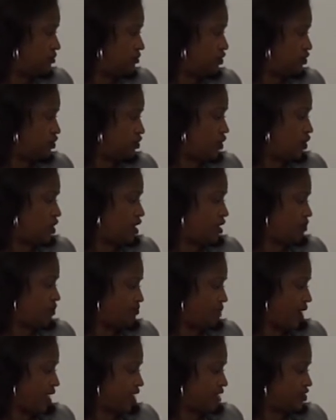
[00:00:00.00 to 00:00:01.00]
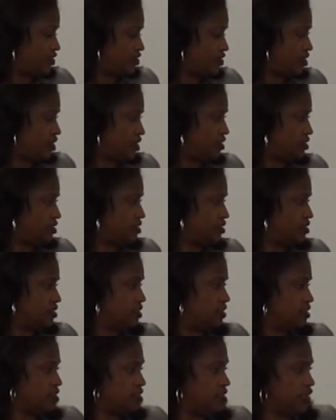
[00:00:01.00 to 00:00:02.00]
Your patient
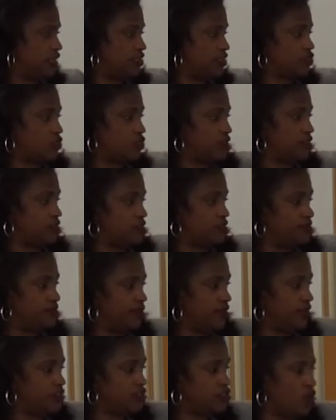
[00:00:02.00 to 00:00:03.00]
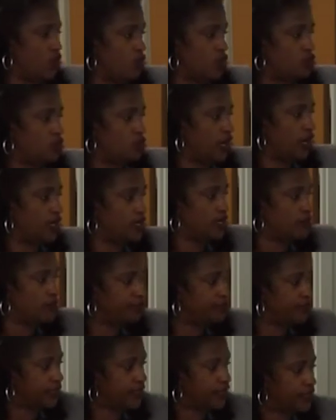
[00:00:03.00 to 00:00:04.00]
is going to be a total and
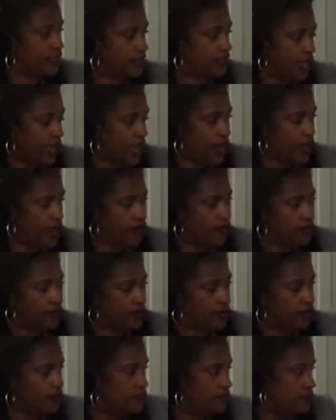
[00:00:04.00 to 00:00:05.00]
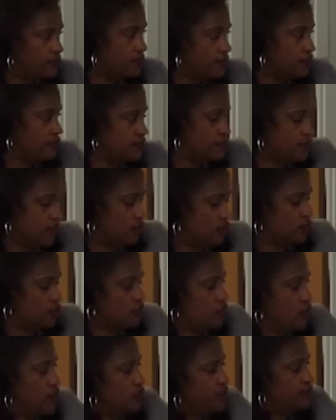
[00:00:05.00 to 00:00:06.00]
complete care. So you
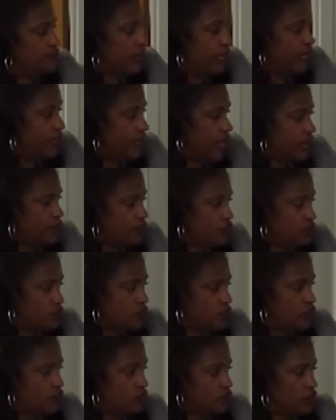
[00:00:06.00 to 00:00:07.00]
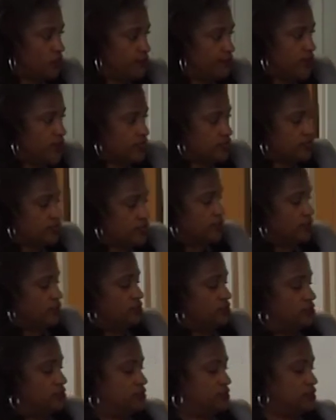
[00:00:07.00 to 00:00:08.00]
know if they ain't got no neural, no
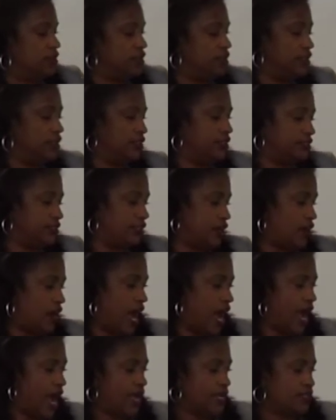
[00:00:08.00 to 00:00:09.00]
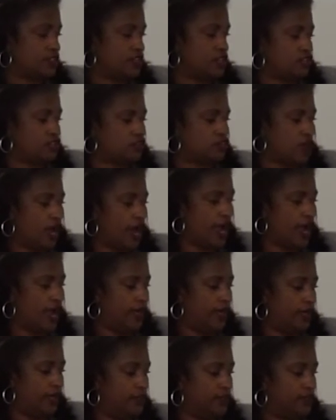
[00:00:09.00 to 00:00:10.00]
muscle, their eyes are
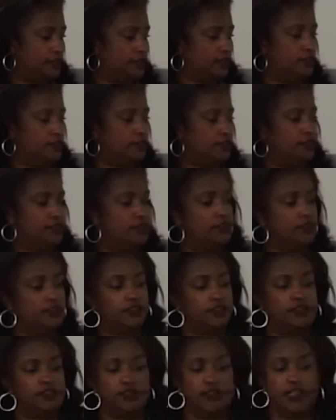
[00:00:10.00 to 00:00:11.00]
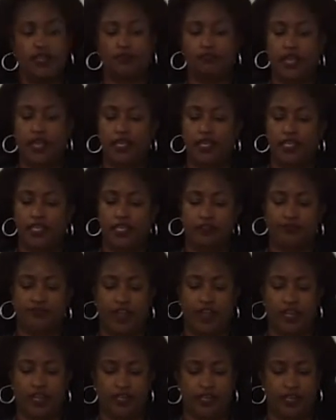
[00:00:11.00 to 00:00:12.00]
dry. They may need a
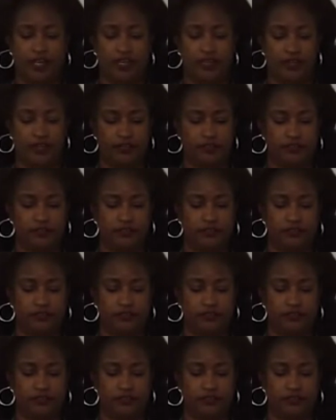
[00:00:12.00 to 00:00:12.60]
ventilator.